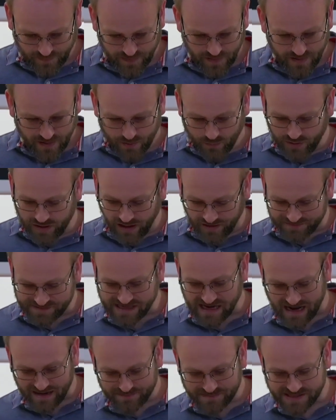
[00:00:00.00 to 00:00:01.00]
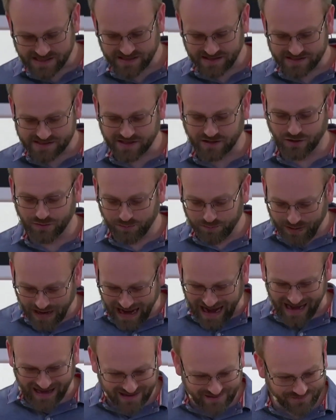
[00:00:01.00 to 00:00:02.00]
We don't have time to
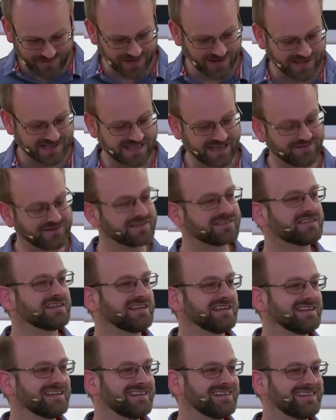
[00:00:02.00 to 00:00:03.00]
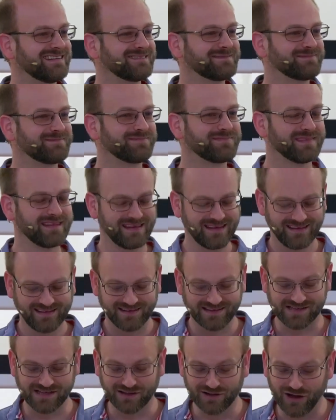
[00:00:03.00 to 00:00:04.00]
unpack verse 17.
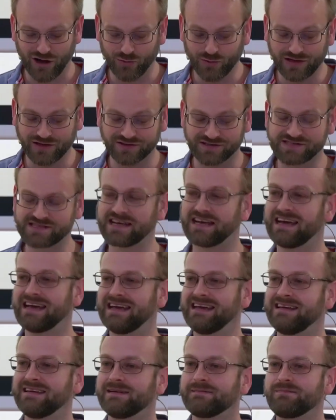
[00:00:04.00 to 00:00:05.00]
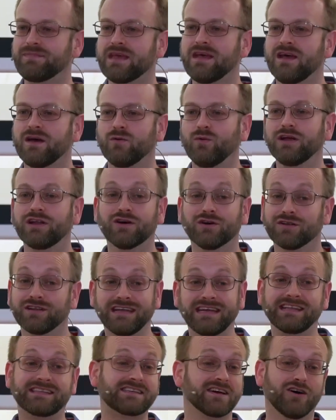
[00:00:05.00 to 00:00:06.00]
There's a lot we could say. We don't
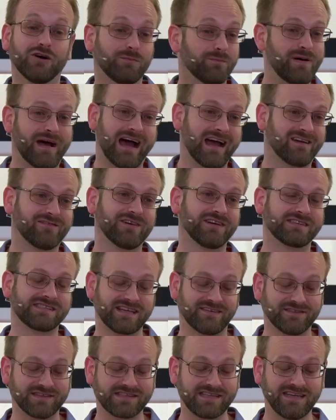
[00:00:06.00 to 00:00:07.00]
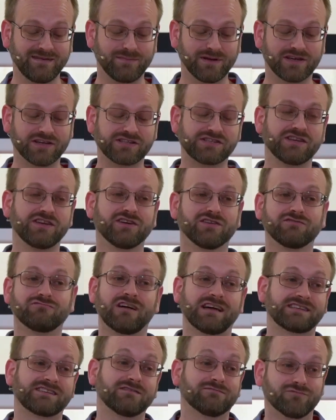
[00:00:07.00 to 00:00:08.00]
need to unpack verse 17 because, you know, the
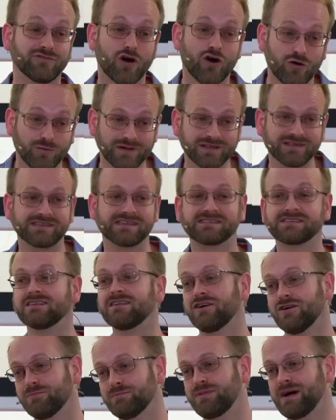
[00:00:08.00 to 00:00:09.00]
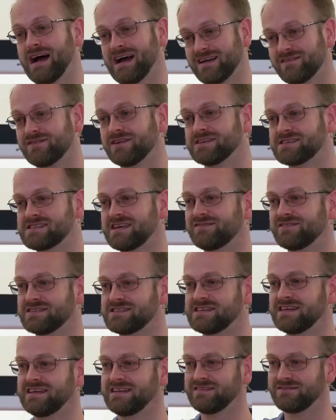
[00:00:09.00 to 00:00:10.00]
rest of Romans is going to unpack verse
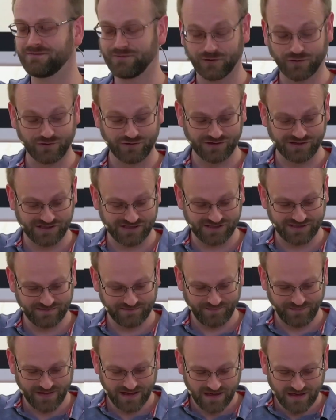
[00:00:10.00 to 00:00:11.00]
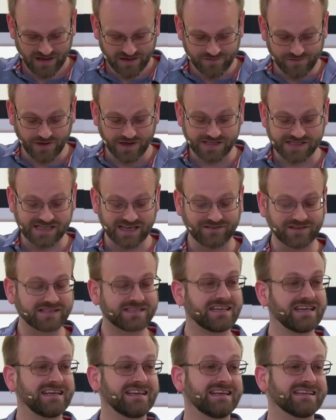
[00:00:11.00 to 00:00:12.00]
17 for us. Verse
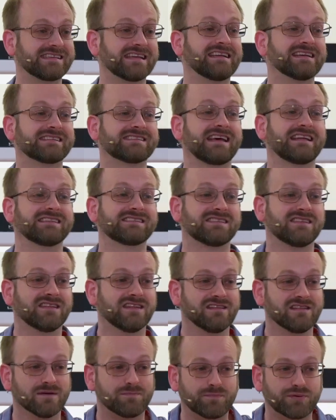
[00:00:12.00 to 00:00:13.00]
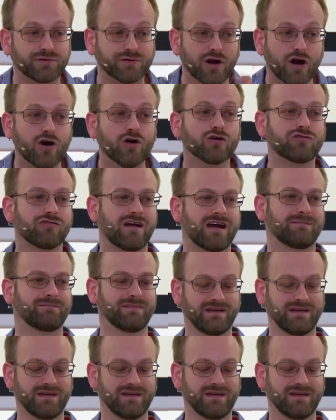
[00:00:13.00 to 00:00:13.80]
17 is, in a sense, the program